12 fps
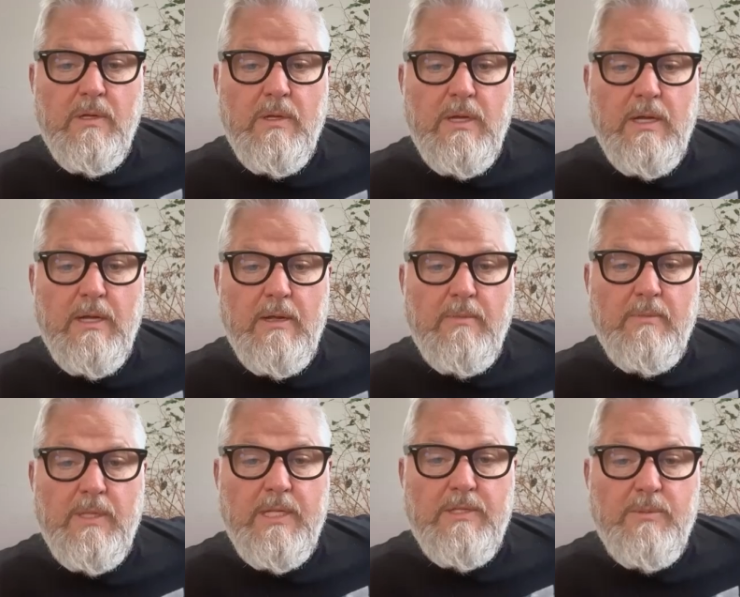
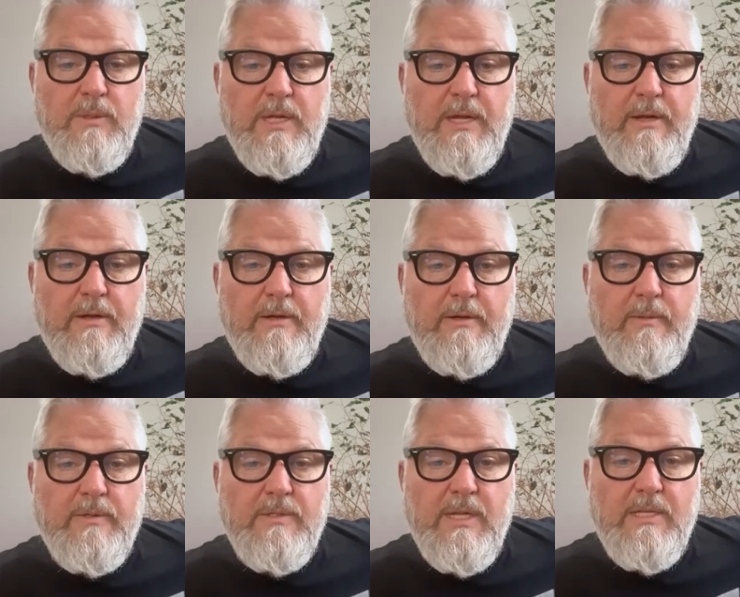Let's plan.
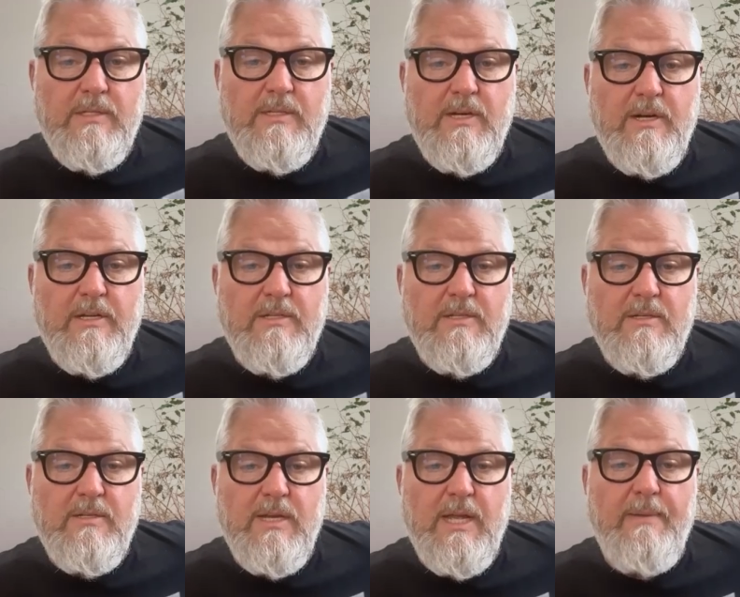There it is
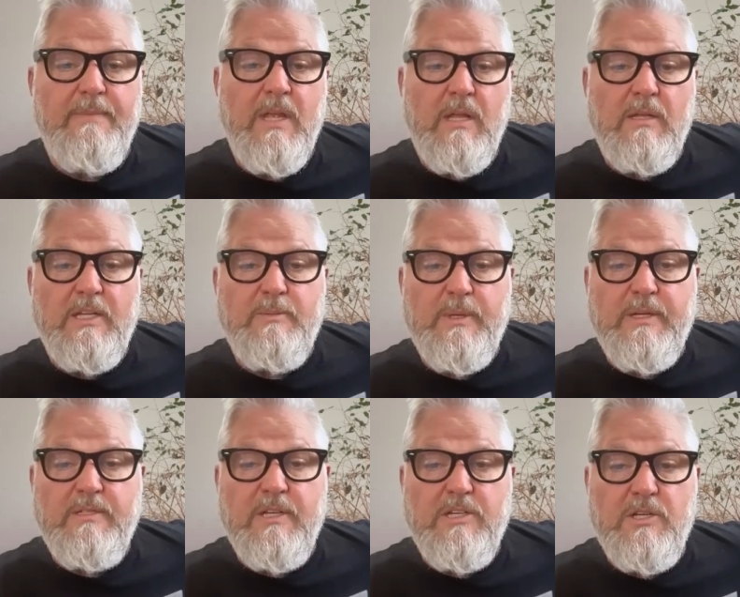today. Let's
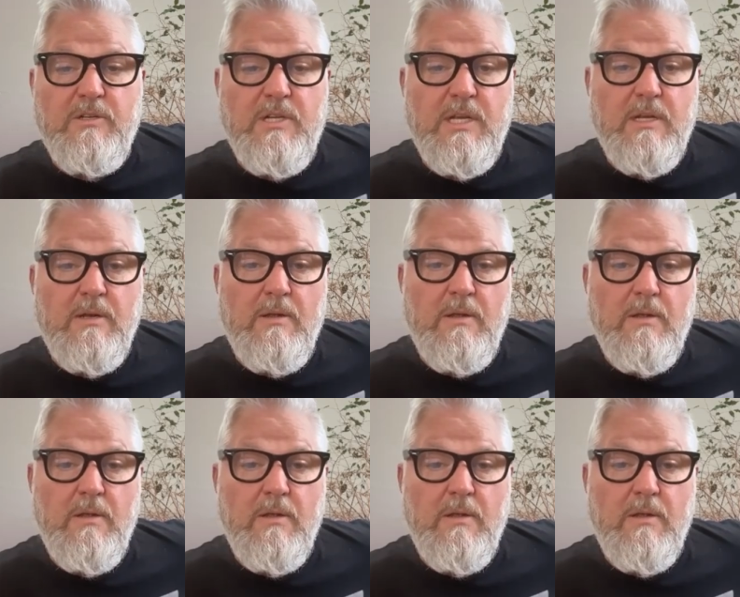plan session 10.